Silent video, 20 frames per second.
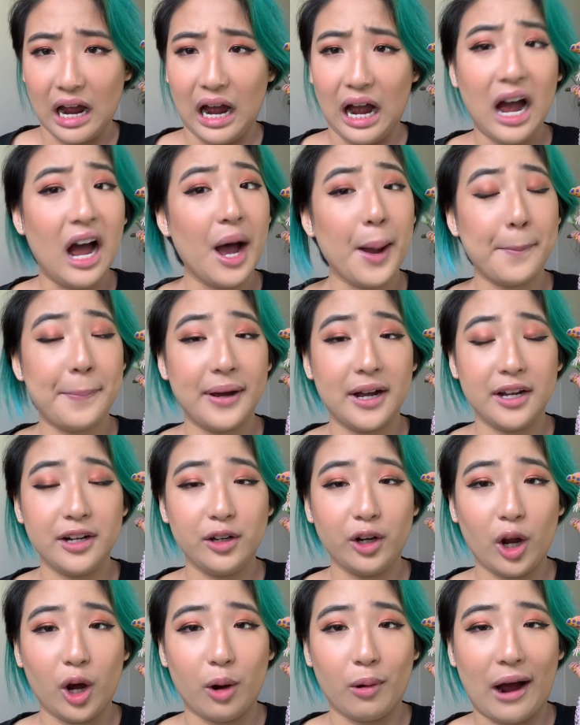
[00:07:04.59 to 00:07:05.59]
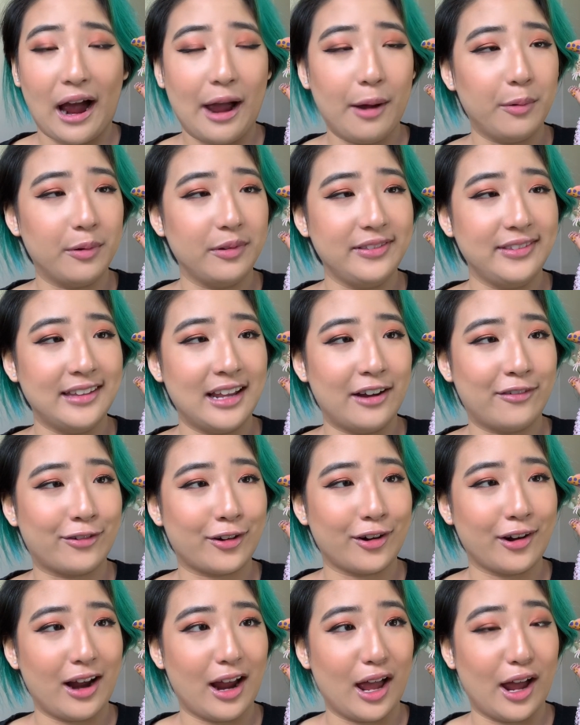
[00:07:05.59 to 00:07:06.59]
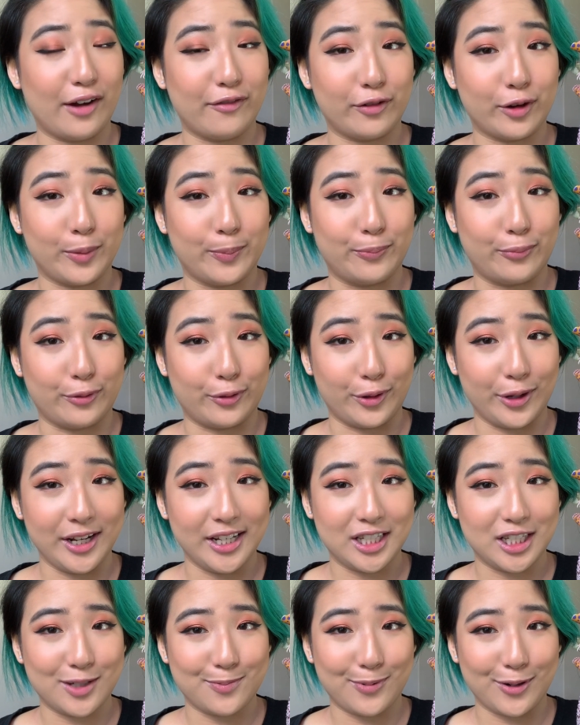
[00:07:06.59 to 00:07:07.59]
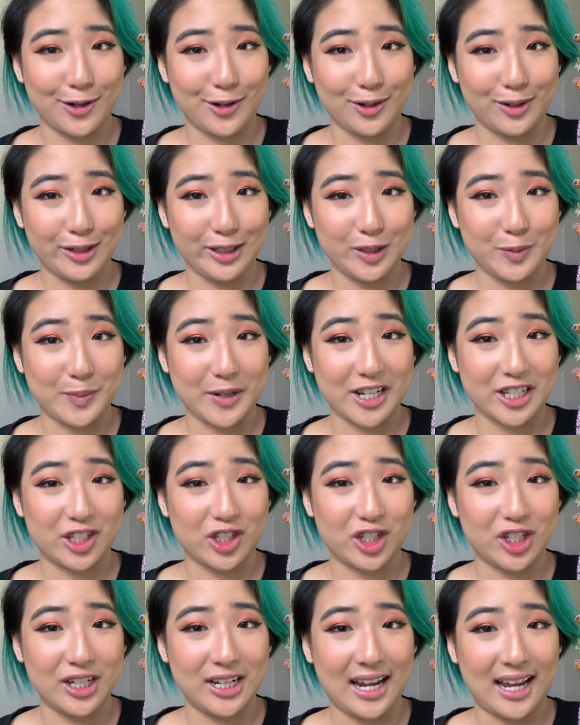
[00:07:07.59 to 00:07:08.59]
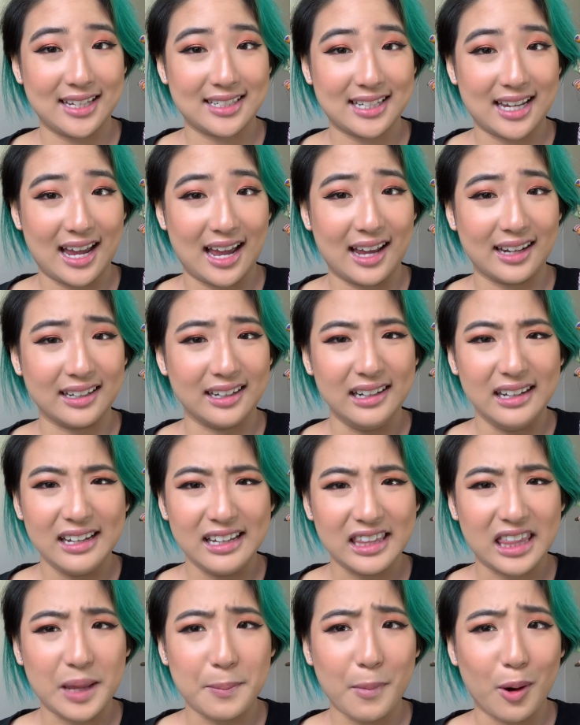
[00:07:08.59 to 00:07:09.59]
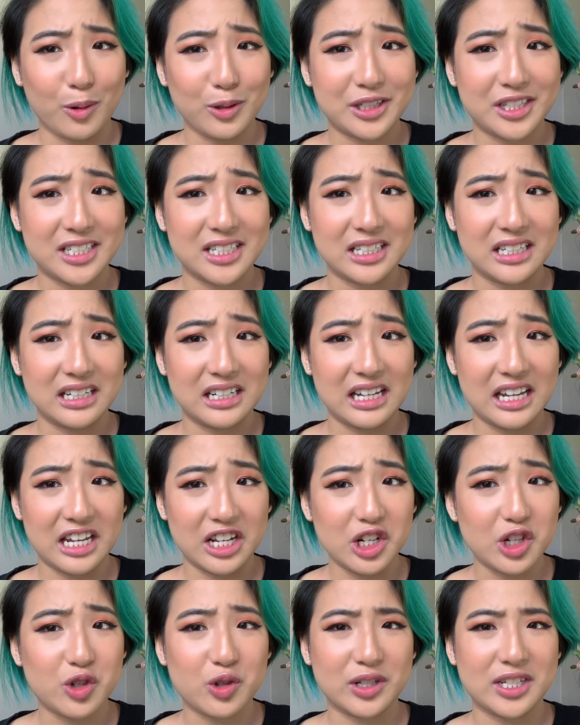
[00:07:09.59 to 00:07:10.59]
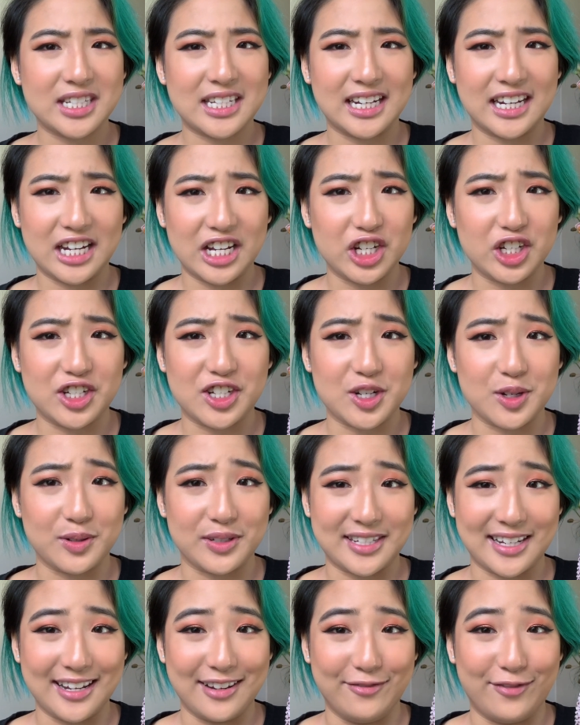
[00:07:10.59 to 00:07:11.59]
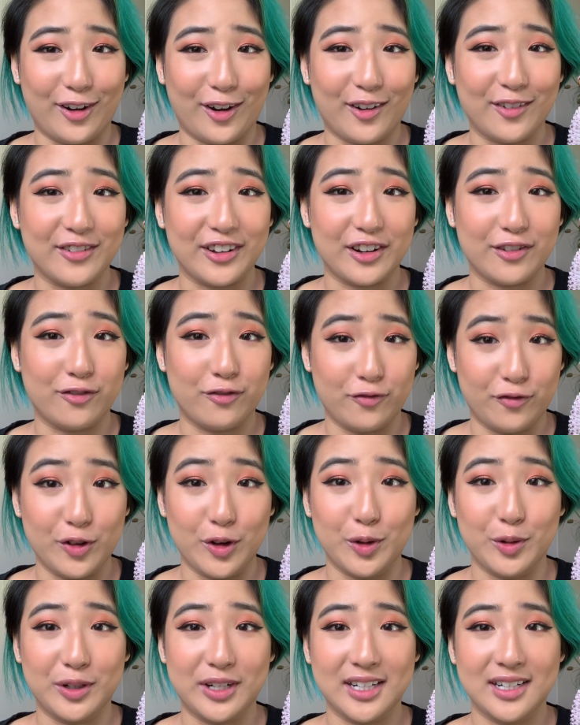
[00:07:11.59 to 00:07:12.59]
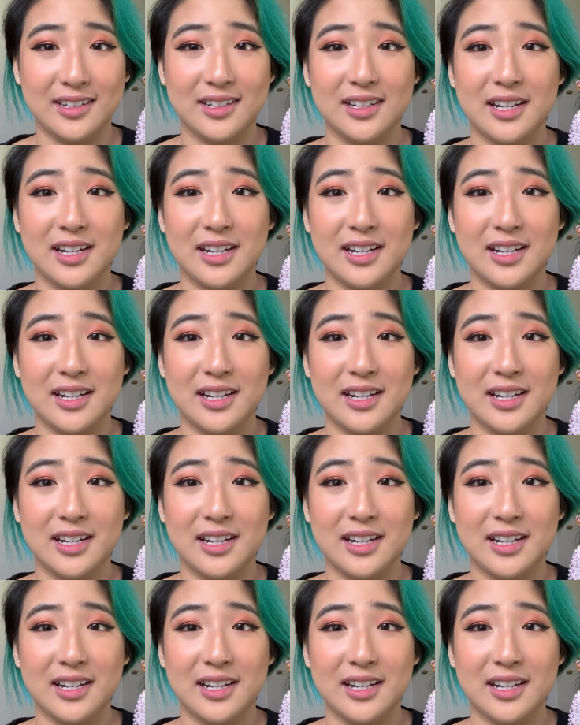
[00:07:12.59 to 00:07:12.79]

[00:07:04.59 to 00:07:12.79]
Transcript: But no, I will never ever breed Sprinkles because she has had the most interesting issues involving food.